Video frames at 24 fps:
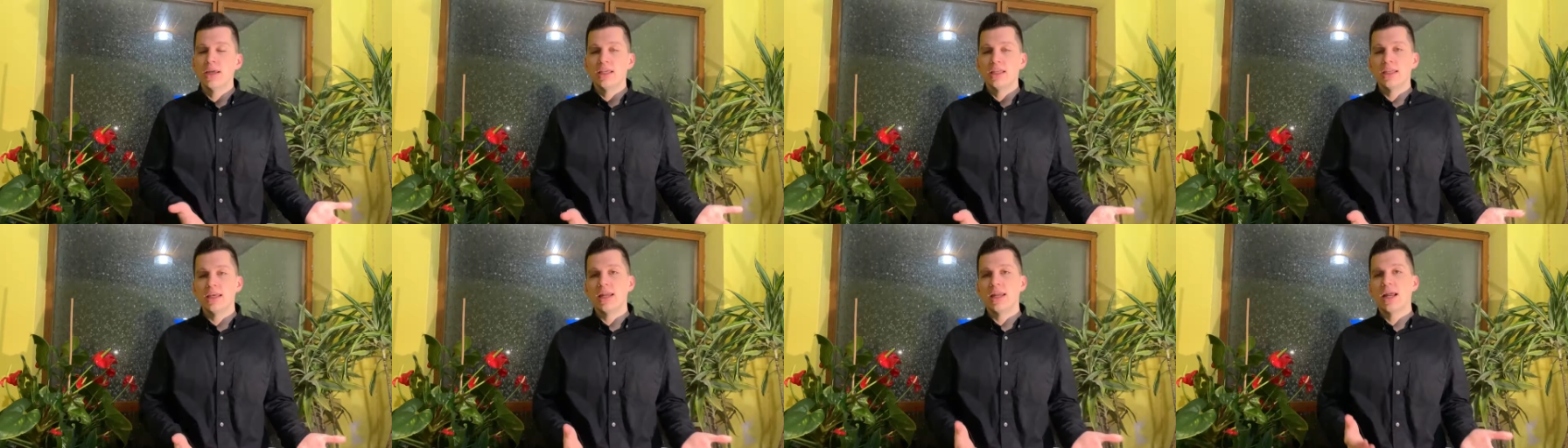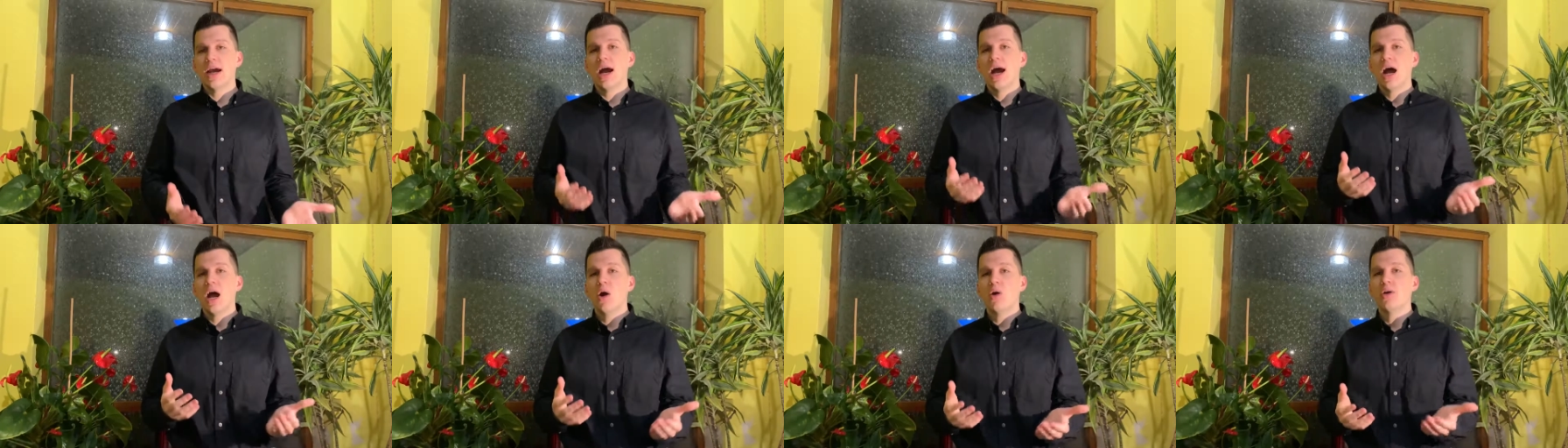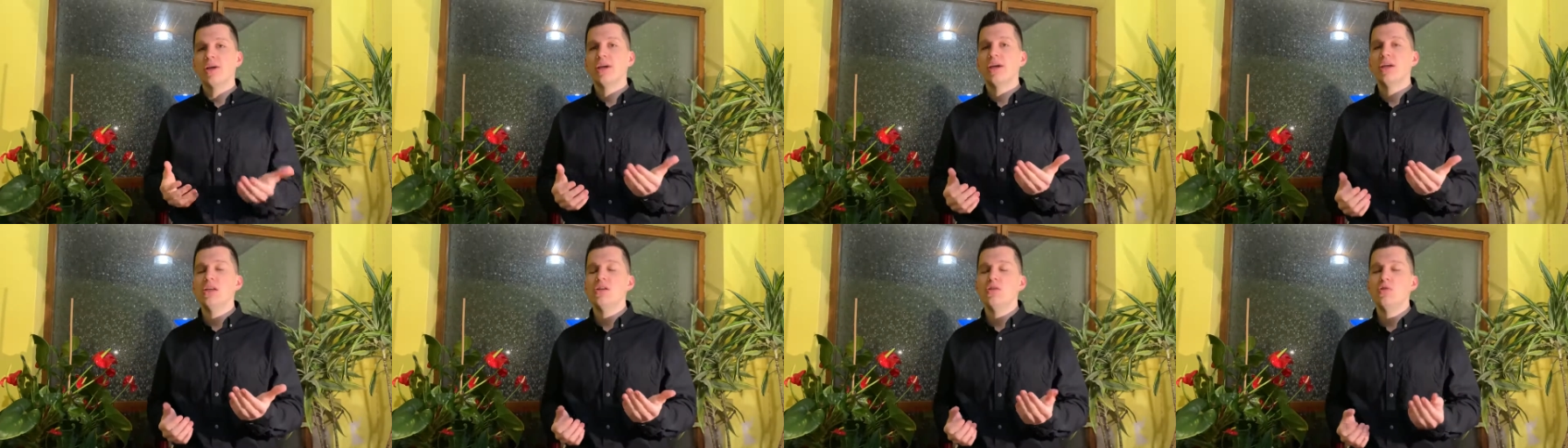then how
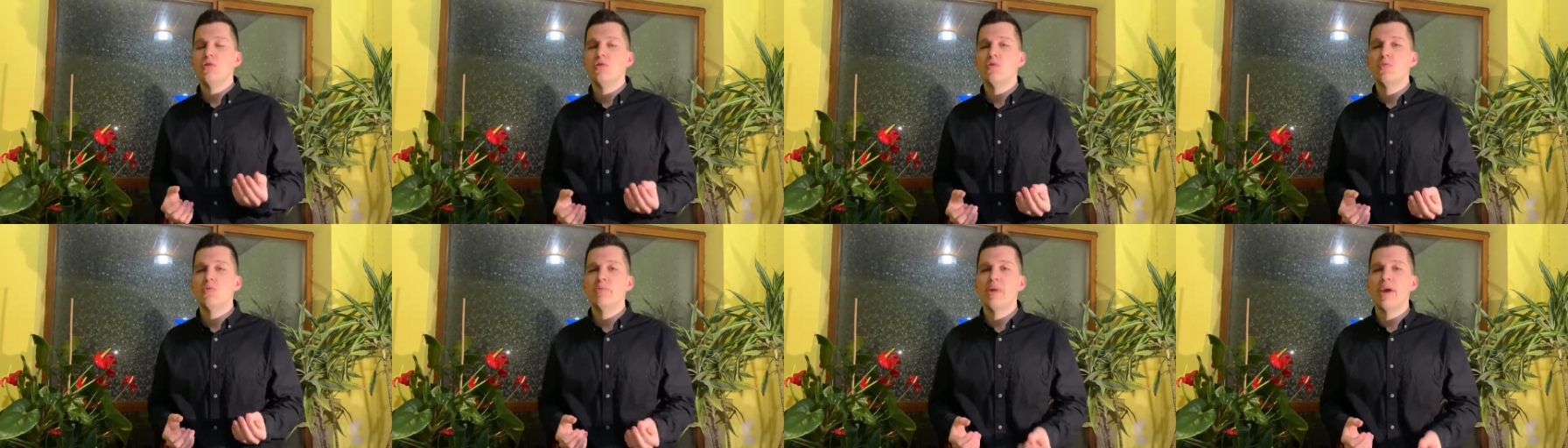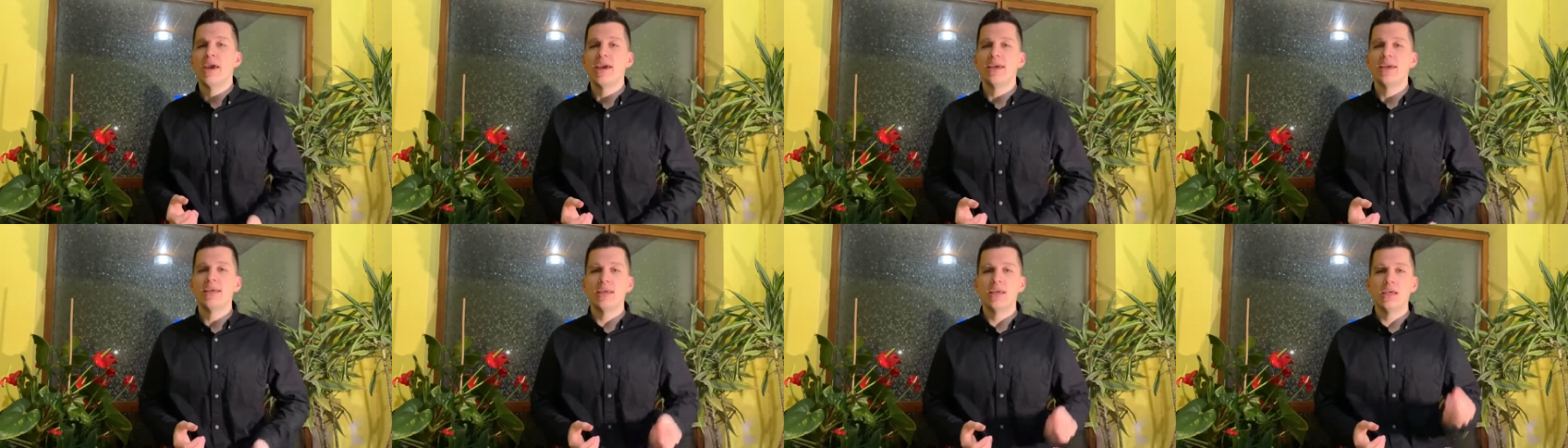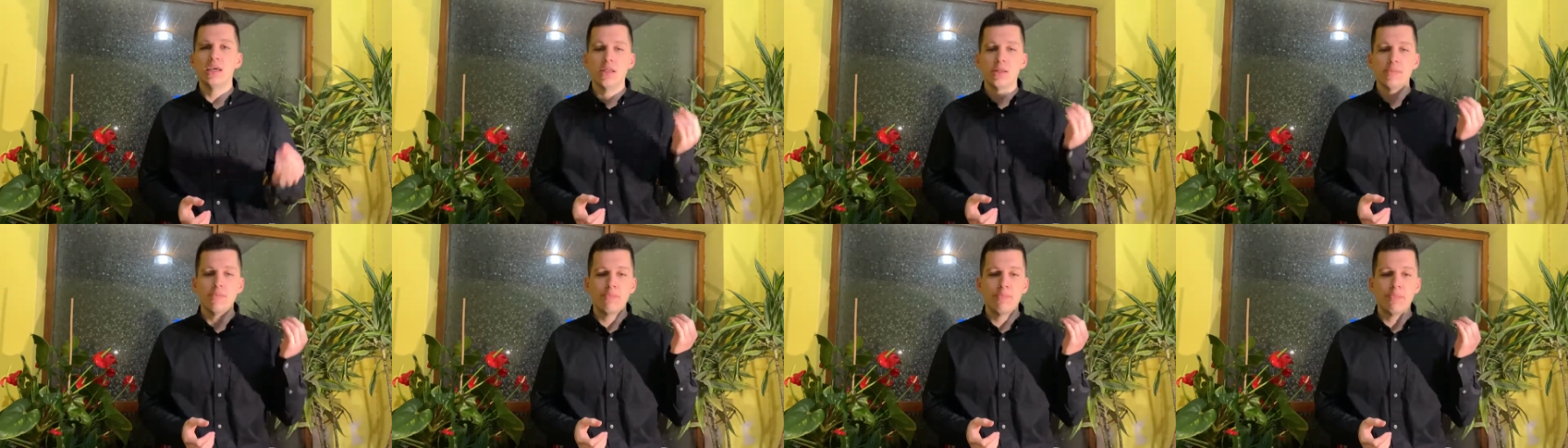can you make
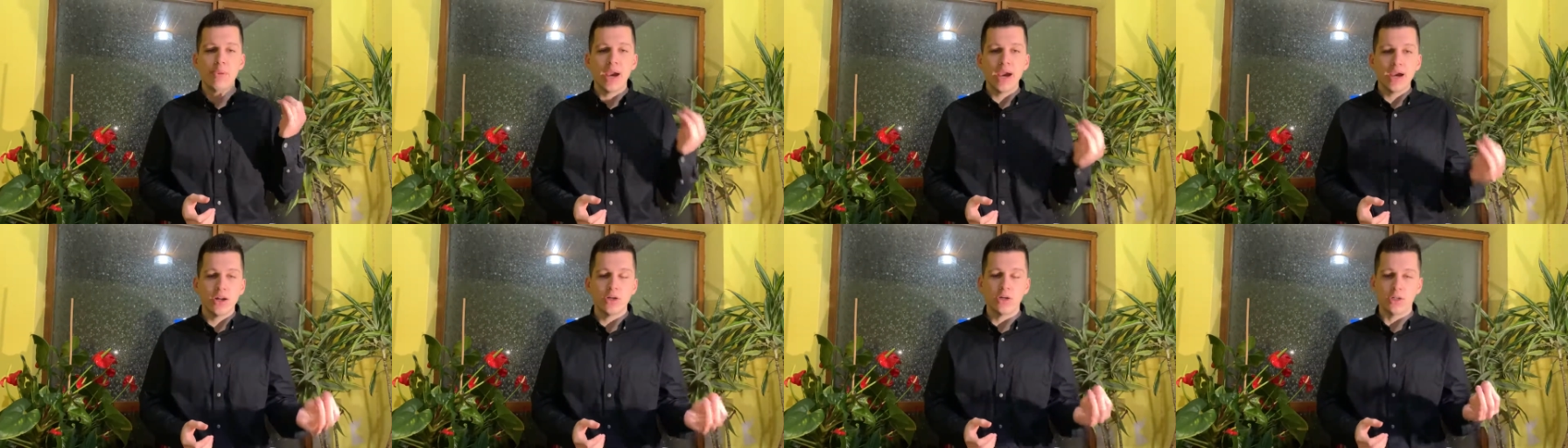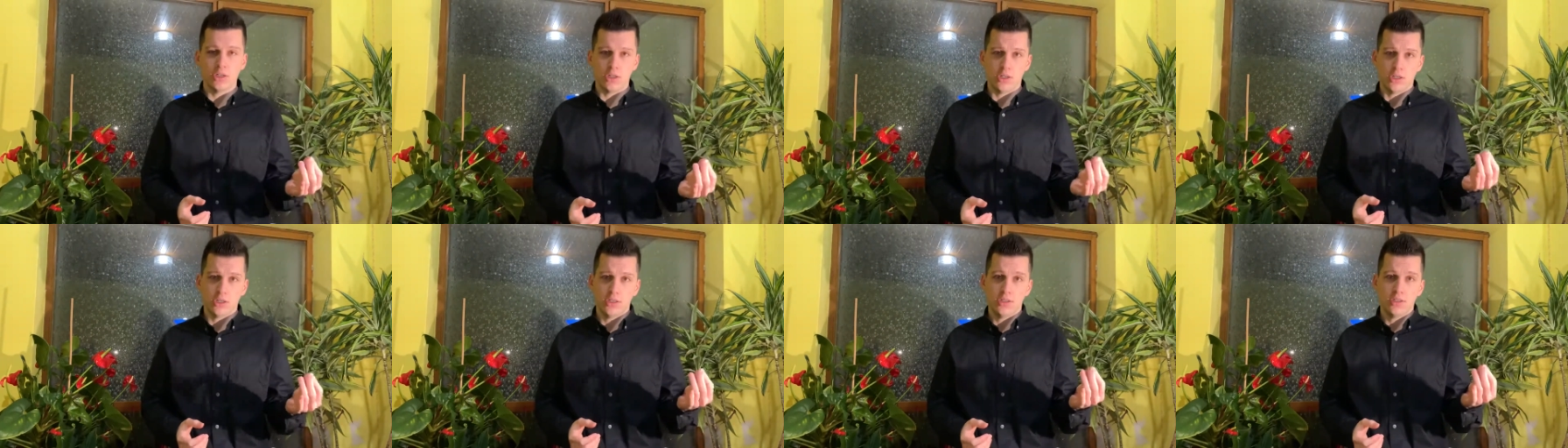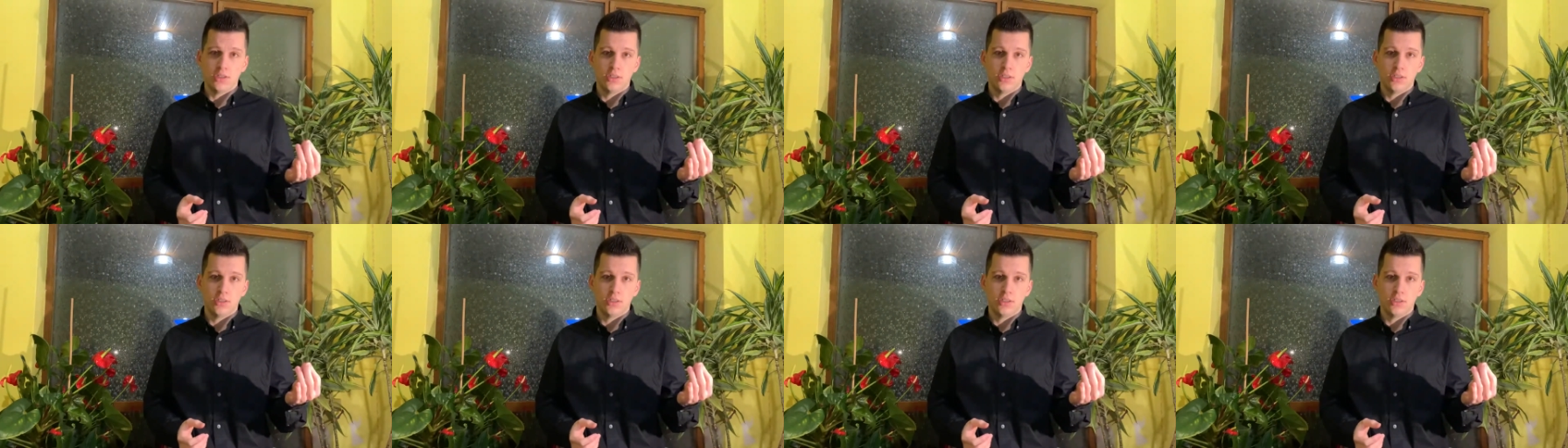it better